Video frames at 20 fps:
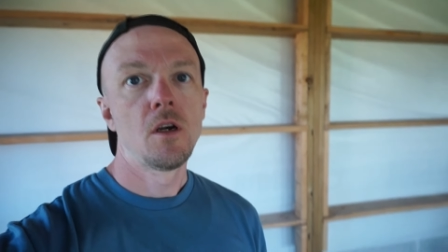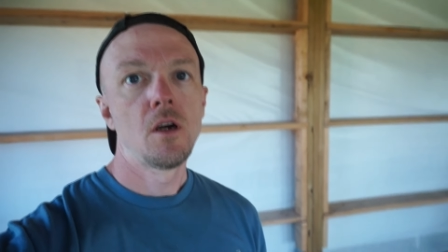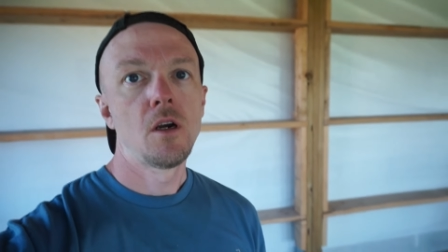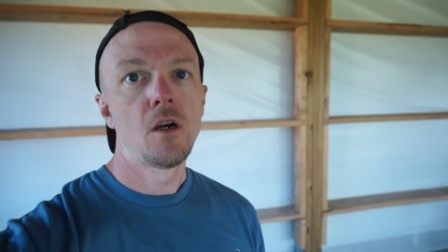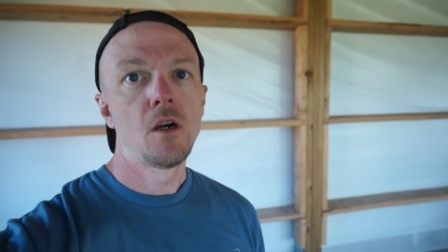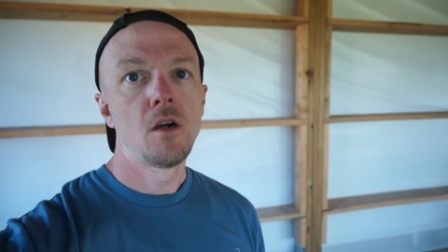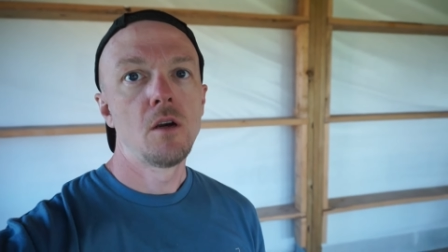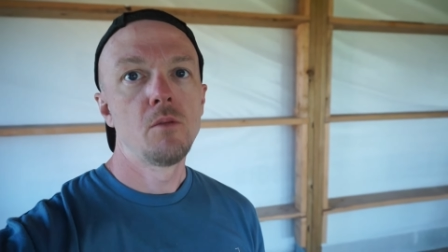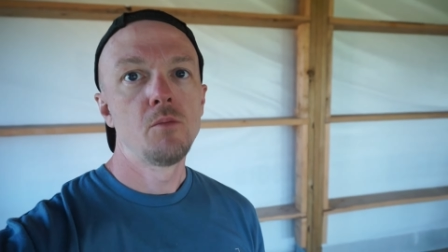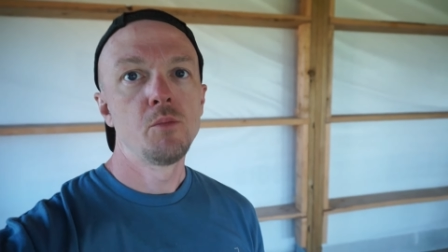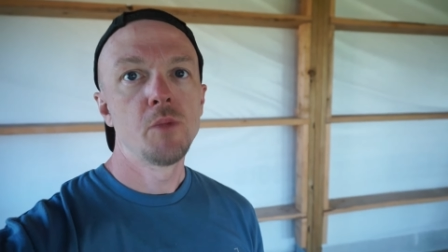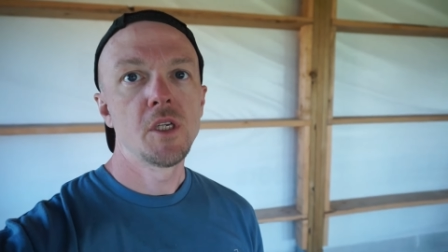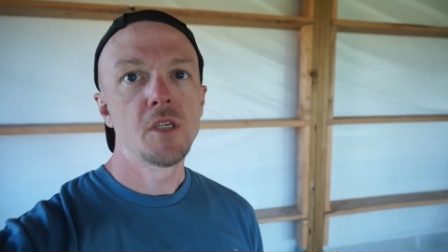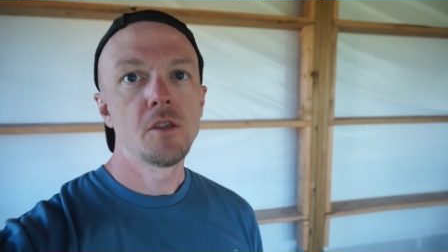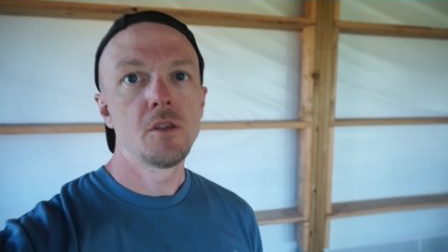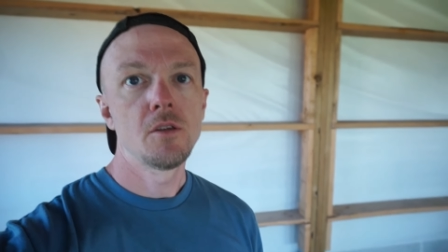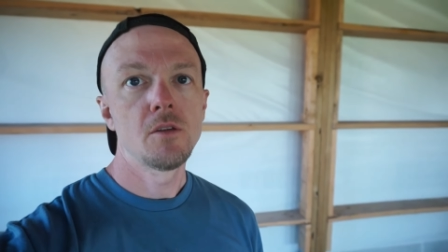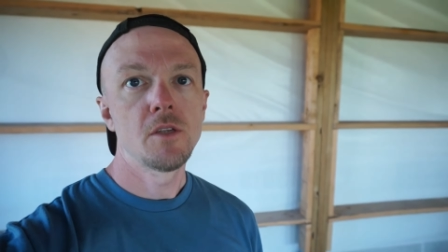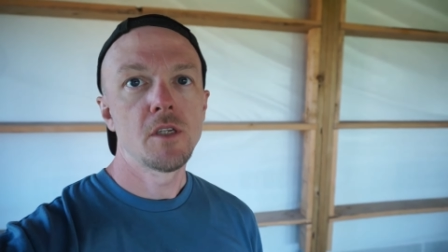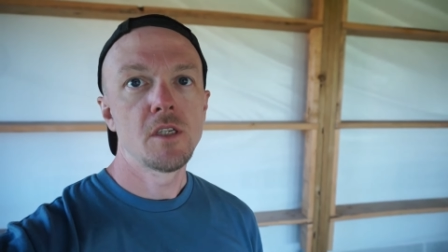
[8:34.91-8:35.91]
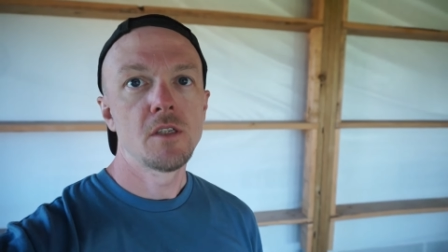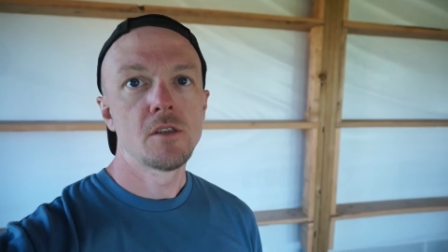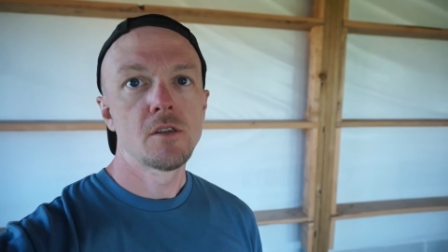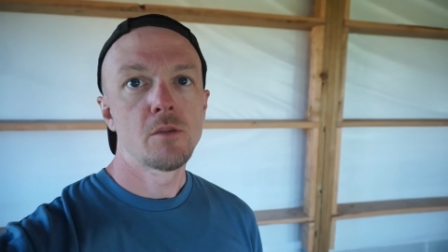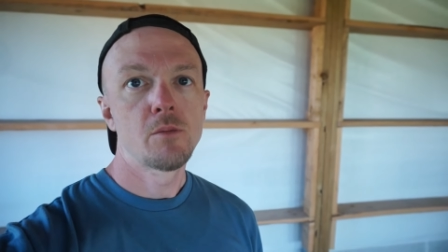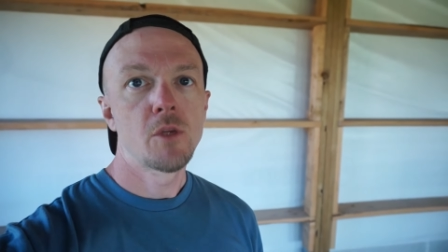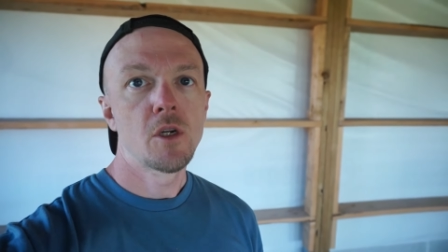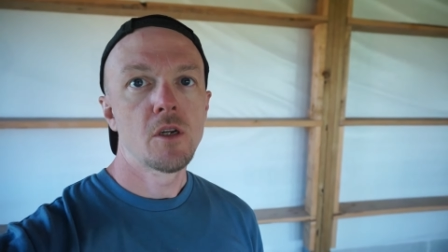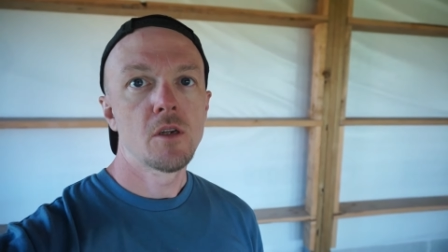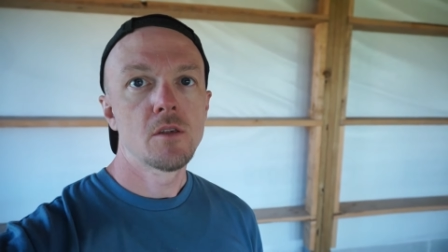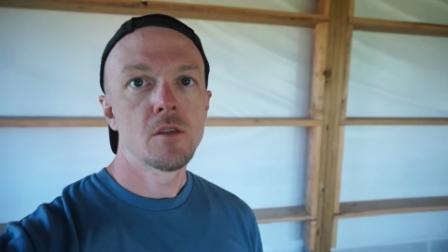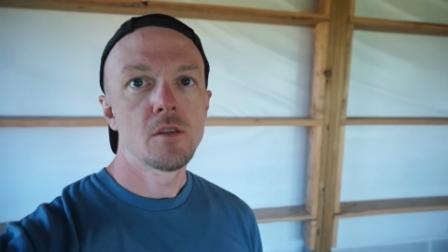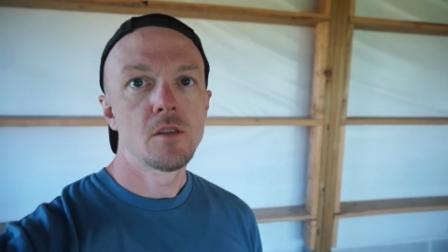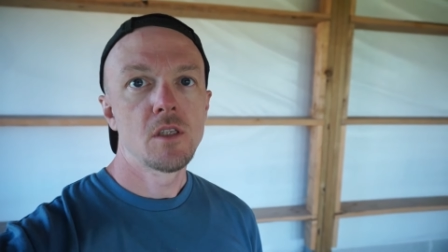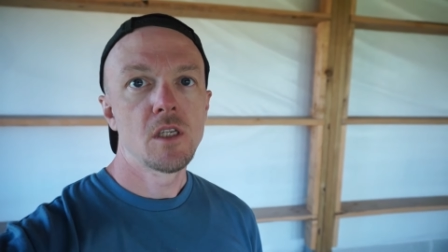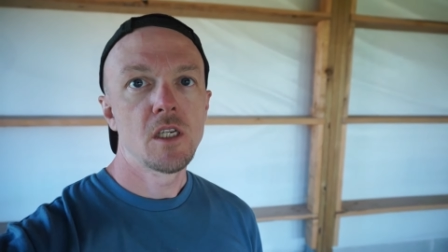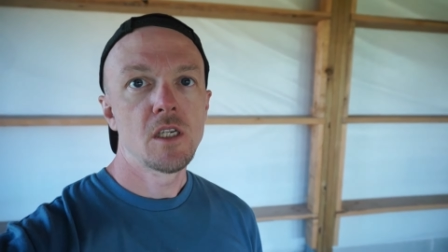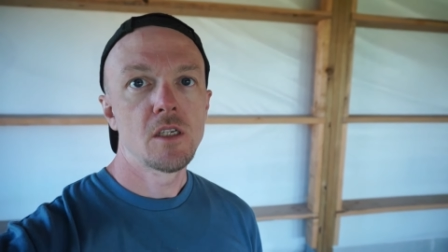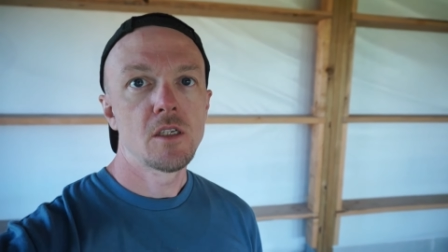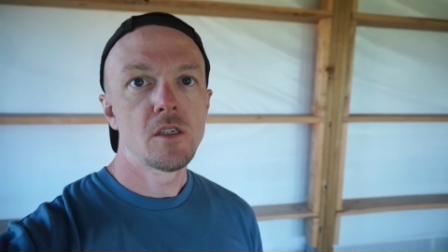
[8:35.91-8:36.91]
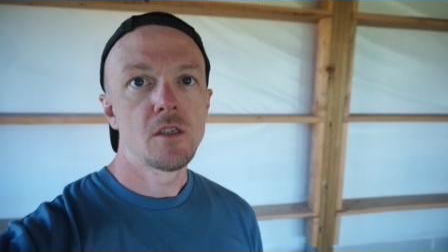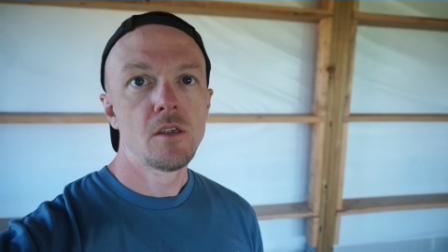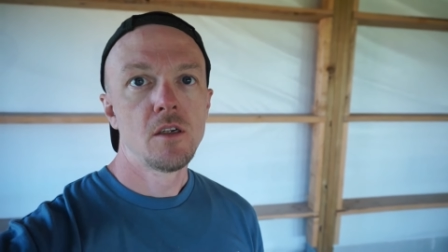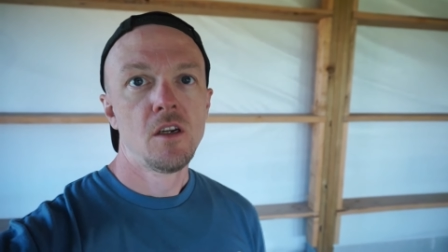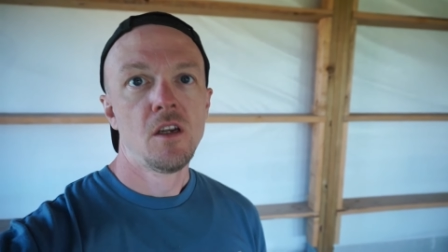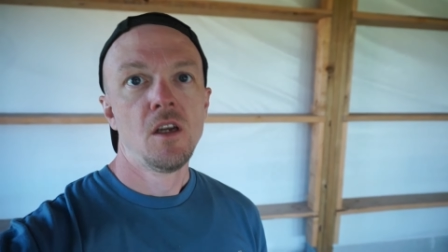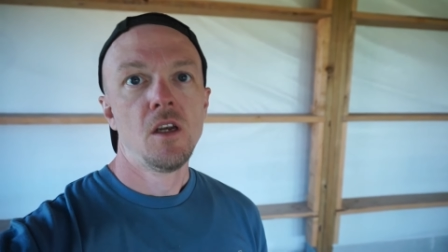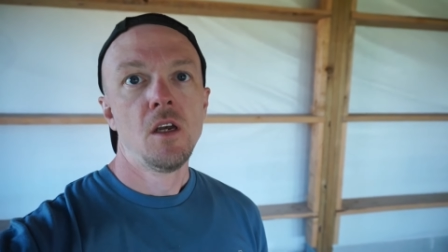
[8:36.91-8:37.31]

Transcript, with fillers: Um, make your laser marks there